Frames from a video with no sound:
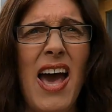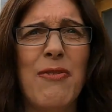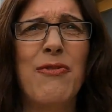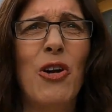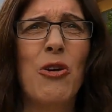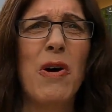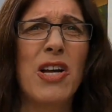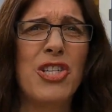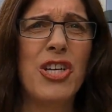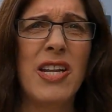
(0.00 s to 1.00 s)
and follow
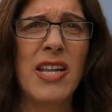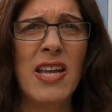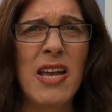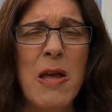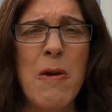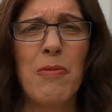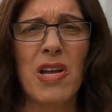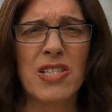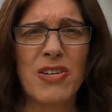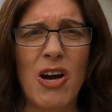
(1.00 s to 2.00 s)
my journey,
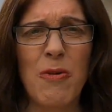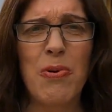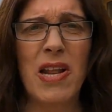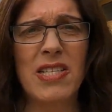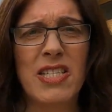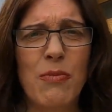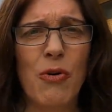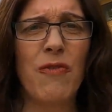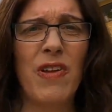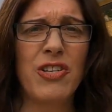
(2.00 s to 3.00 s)
because there are plenty
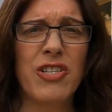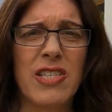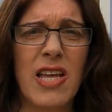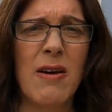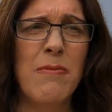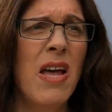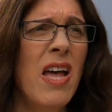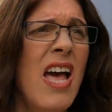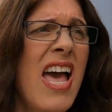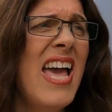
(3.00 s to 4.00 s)
more adventures to come,
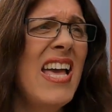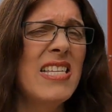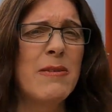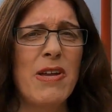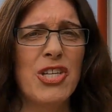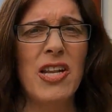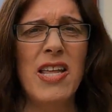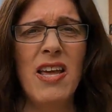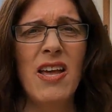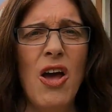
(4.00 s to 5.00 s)

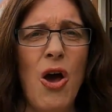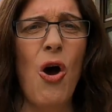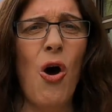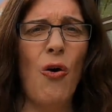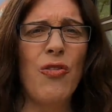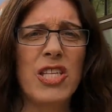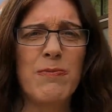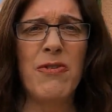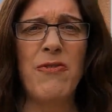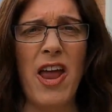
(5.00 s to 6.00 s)
especially on
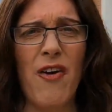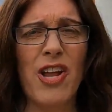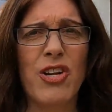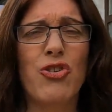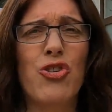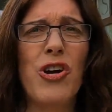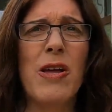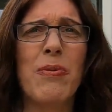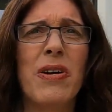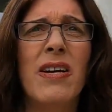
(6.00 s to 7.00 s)
this Bavarian
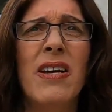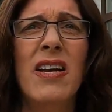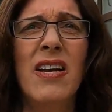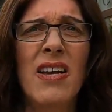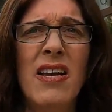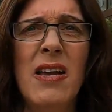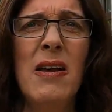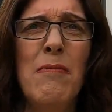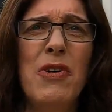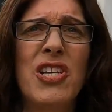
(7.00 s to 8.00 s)
trip.
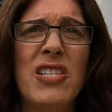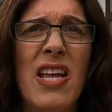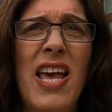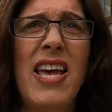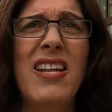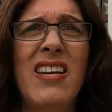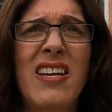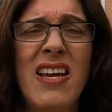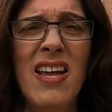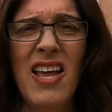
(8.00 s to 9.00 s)
But just ahead
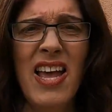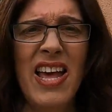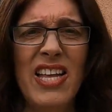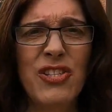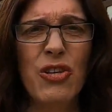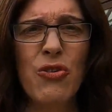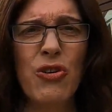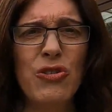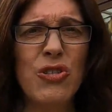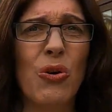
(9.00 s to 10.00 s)
is the
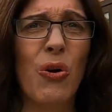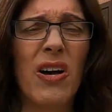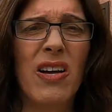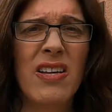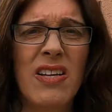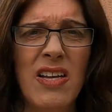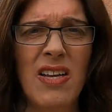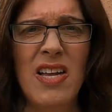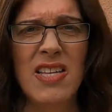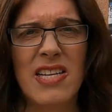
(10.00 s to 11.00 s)
Kreuztor,
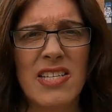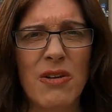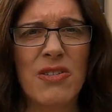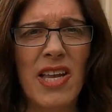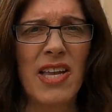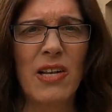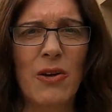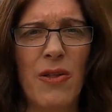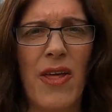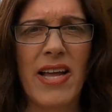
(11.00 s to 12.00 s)
so let's go and take a
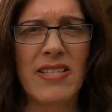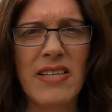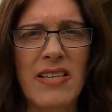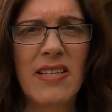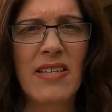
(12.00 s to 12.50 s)
look at that.